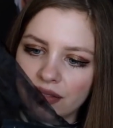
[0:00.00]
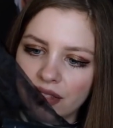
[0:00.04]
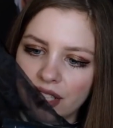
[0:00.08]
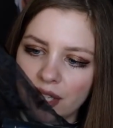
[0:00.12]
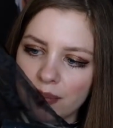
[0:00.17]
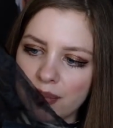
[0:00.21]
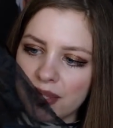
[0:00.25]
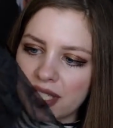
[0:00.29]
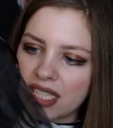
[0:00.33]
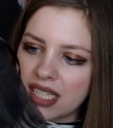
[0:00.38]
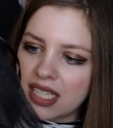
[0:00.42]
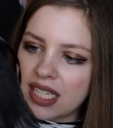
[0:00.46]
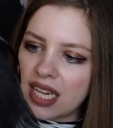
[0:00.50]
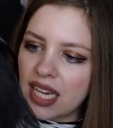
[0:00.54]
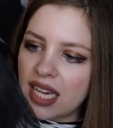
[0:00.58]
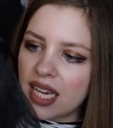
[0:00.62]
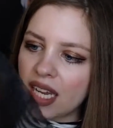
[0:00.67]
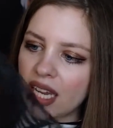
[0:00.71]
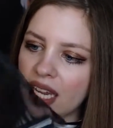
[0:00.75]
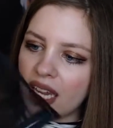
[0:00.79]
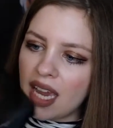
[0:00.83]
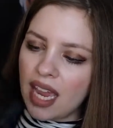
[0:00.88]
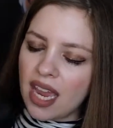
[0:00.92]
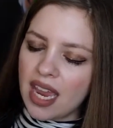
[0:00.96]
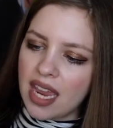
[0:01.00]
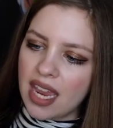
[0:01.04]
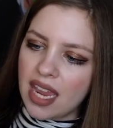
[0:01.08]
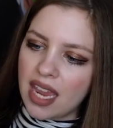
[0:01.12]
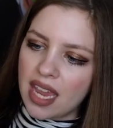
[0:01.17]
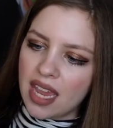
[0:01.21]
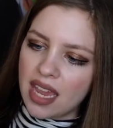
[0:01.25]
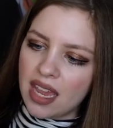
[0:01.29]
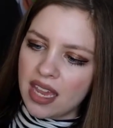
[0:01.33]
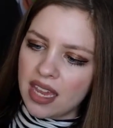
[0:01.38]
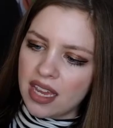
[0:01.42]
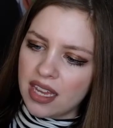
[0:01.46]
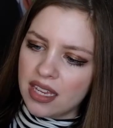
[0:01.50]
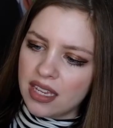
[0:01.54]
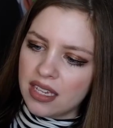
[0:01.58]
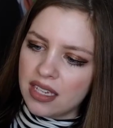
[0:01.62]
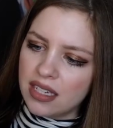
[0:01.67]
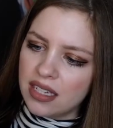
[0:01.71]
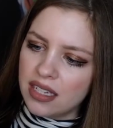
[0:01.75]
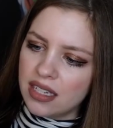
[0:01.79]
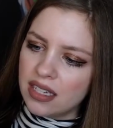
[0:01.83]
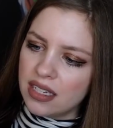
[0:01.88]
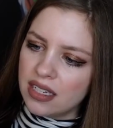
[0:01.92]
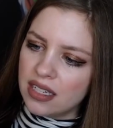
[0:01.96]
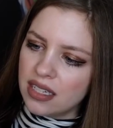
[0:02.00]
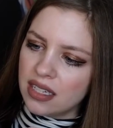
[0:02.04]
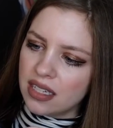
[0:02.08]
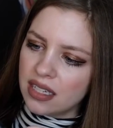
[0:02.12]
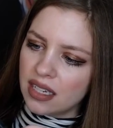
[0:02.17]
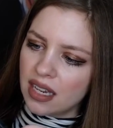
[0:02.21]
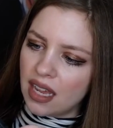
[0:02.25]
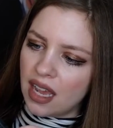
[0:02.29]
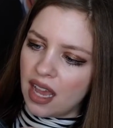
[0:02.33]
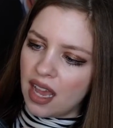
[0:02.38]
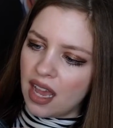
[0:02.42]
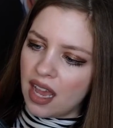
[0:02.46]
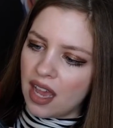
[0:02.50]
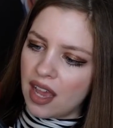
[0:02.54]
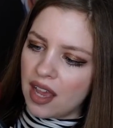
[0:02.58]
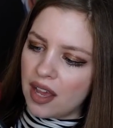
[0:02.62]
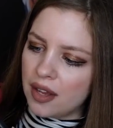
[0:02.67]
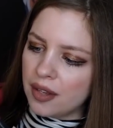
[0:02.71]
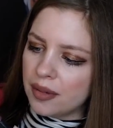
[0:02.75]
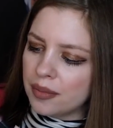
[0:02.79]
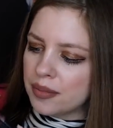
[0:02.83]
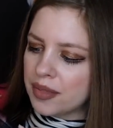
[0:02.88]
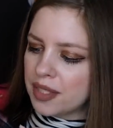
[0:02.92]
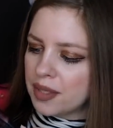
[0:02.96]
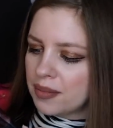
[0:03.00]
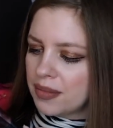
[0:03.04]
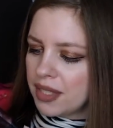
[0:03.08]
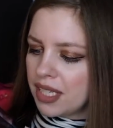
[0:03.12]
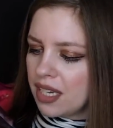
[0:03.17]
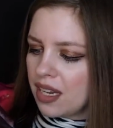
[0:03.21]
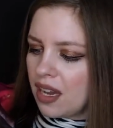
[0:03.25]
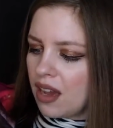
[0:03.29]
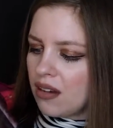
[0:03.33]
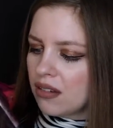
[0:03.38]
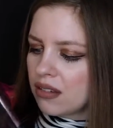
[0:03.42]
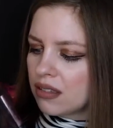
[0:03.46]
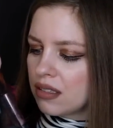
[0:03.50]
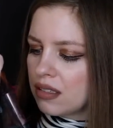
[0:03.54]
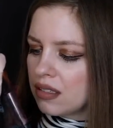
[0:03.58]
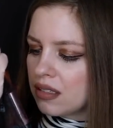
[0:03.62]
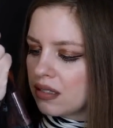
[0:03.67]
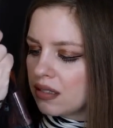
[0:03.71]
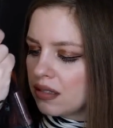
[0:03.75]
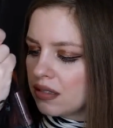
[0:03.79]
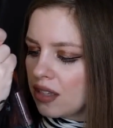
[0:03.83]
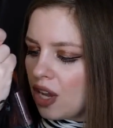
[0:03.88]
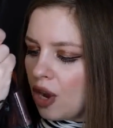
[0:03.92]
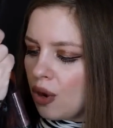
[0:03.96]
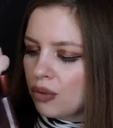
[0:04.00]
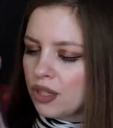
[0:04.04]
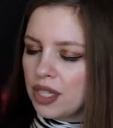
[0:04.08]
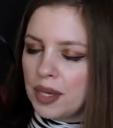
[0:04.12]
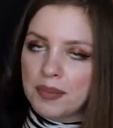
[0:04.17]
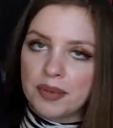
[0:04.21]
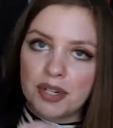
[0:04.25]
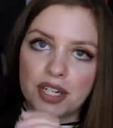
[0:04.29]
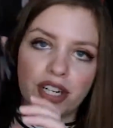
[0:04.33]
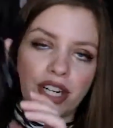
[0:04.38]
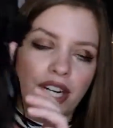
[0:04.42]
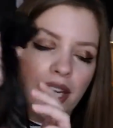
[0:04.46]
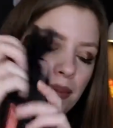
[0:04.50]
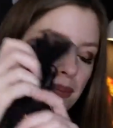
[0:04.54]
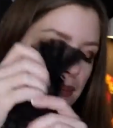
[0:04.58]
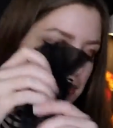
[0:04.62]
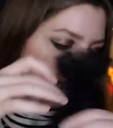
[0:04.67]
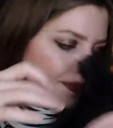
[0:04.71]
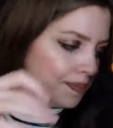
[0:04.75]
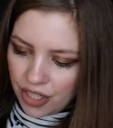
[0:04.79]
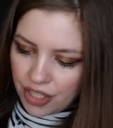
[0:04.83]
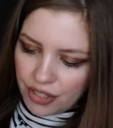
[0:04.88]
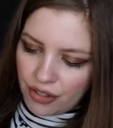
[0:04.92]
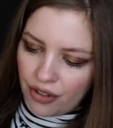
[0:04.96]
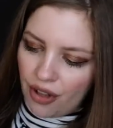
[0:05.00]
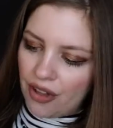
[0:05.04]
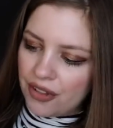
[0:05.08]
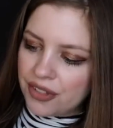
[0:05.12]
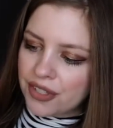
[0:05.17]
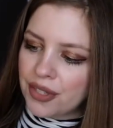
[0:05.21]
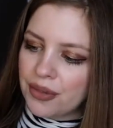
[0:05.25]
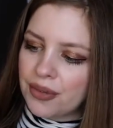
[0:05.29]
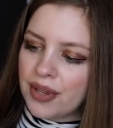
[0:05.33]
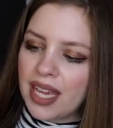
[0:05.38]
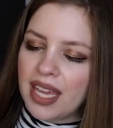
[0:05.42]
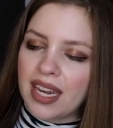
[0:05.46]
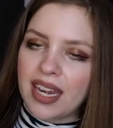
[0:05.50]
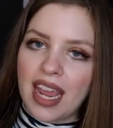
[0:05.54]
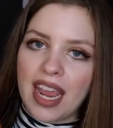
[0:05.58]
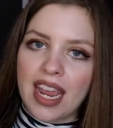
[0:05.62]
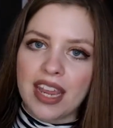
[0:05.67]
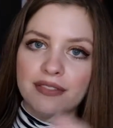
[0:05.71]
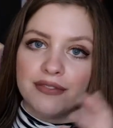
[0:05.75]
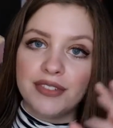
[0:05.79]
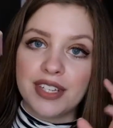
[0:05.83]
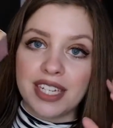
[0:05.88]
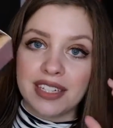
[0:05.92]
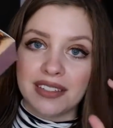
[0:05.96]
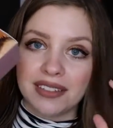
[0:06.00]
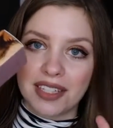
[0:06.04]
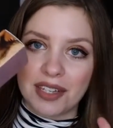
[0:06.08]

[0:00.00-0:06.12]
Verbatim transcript: lipstick, and um, something else. Oh, lip cream. You'll also get a Vita